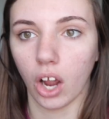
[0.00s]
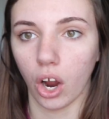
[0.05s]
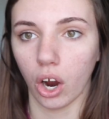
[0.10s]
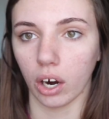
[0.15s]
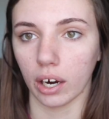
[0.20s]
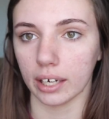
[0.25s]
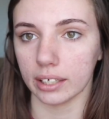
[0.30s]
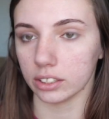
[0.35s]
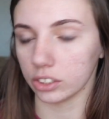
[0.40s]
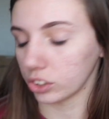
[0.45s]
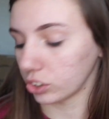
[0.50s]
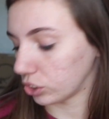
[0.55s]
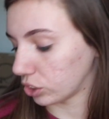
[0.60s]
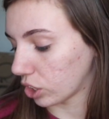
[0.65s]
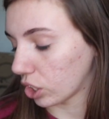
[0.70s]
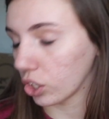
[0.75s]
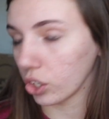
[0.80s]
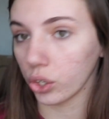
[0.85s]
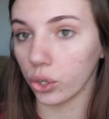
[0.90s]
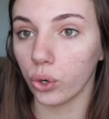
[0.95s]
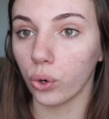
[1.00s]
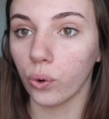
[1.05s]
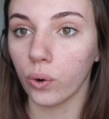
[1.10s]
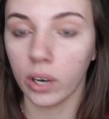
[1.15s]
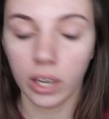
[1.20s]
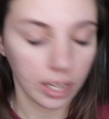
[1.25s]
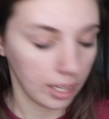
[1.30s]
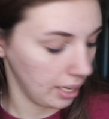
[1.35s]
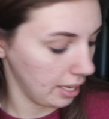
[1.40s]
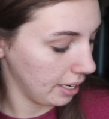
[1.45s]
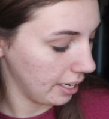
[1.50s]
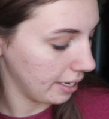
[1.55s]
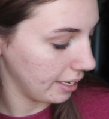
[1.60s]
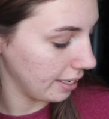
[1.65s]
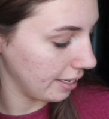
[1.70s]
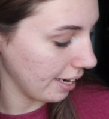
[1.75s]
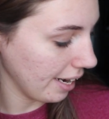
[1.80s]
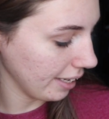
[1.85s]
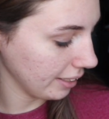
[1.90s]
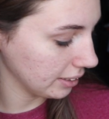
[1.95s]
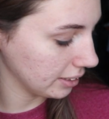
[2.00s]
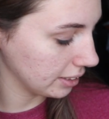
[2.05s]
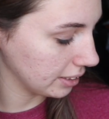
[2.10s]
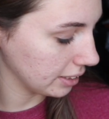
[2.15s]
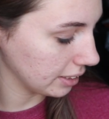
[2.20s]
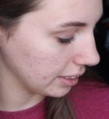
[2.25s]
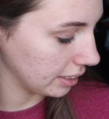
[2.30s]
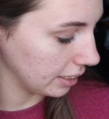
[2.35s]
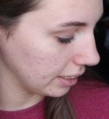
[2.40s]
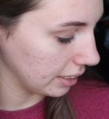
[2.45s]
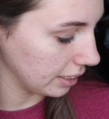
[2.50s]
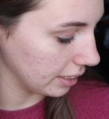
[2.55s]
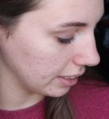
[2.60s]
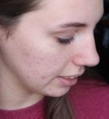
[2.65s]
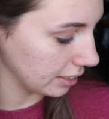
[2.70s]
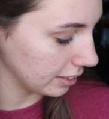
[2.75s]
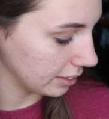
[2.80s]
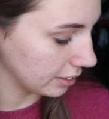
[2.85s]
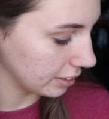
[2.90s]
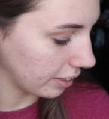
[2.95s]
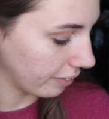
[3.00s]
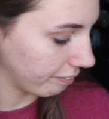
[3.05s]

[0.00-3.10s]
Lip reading: Alright, so next is